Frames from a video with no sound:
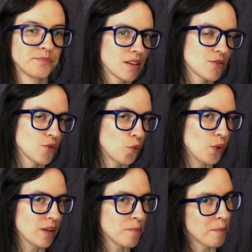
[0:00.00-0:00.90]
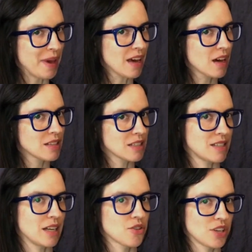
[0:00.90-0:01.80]
So if we can make a
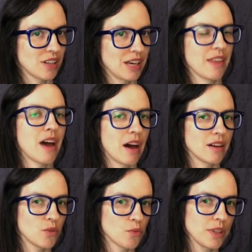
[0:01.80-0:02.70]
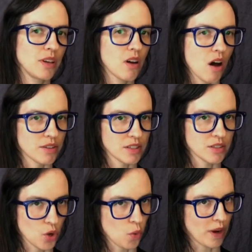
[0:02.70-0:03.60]
distinction like that, it really calls
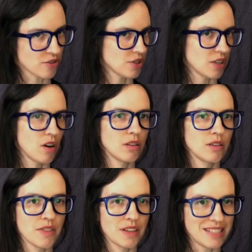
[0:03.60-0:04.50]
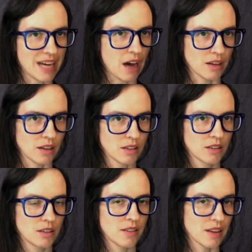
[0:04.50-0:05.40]
into question all of the data
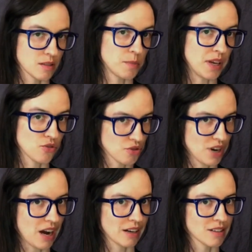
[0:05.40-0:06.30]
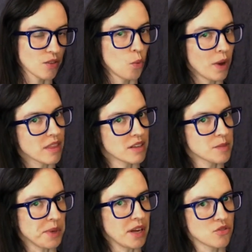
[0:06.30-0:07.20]
that is being tracked and the way that it's
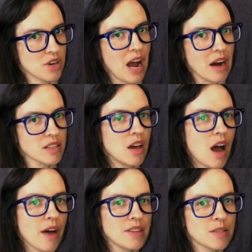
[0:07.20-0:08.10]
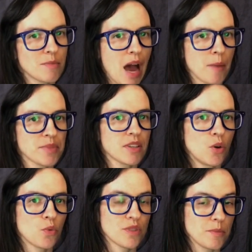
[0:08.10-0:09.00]
being tracked. On these maps,
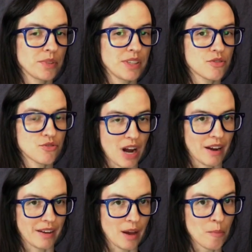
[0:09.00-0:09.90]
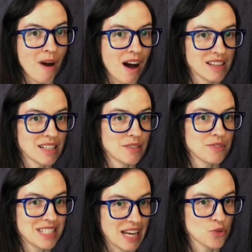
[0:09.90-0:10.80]
we're simply tracking positive
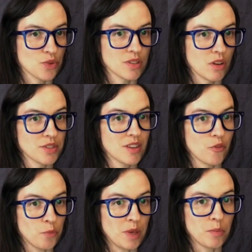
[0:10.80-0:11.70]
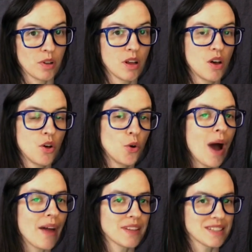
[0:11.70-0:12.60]
test results of people who
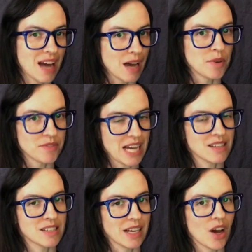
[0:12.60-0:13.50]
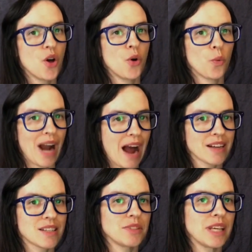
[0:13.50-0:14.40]
at the time of testing were
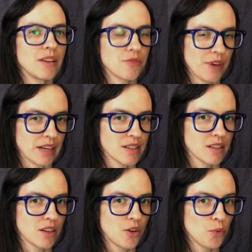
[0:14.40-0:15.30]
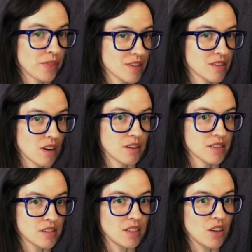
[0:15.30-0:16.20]
actively infected with the
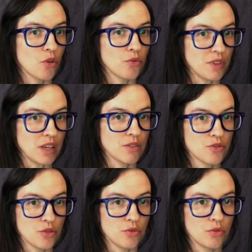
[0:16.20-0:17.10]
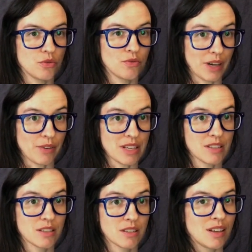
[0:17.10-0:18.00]
SARS-CoV-2 virus.